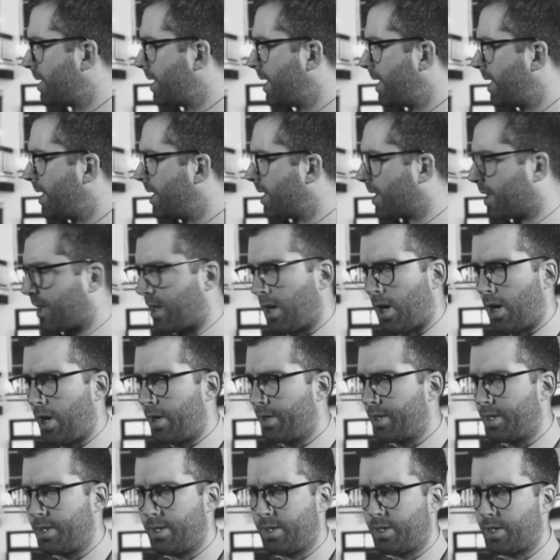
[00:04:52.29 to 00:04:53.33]
in a
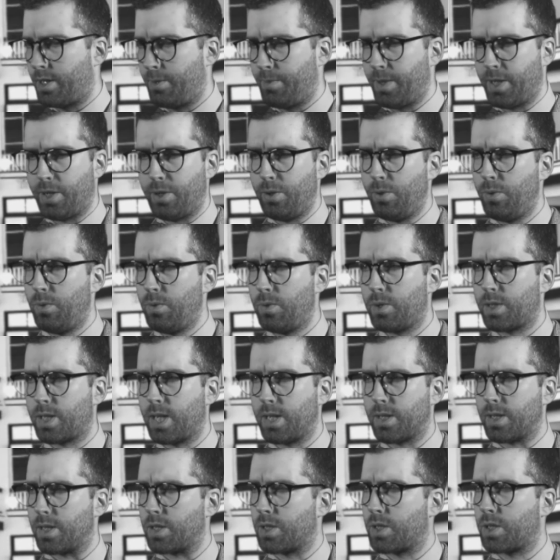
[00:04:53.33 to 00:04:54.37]
garden to be used
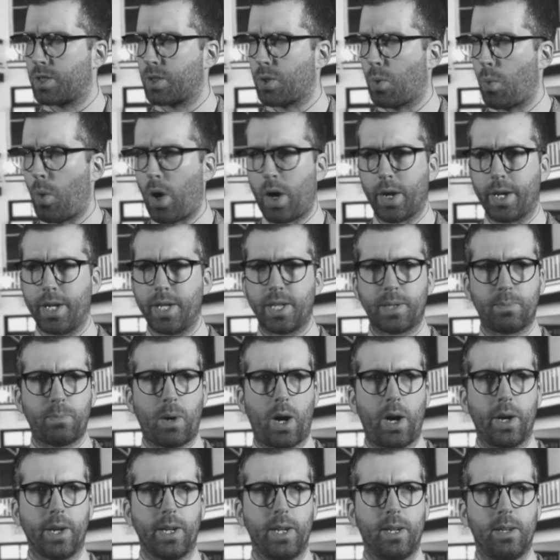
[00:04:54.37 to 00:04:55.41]
as a squatty
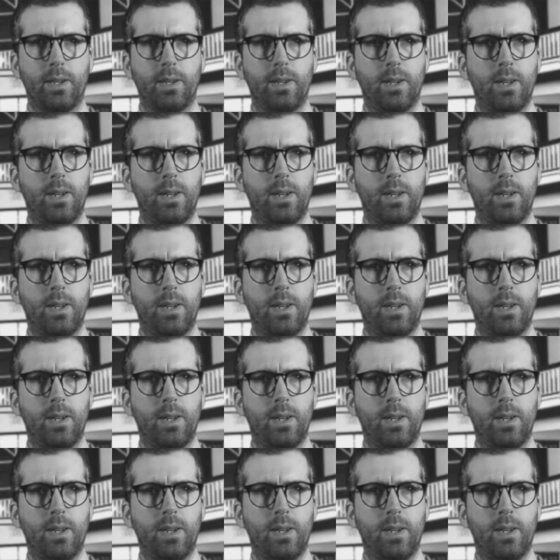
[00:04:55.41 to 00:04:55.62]
spotty,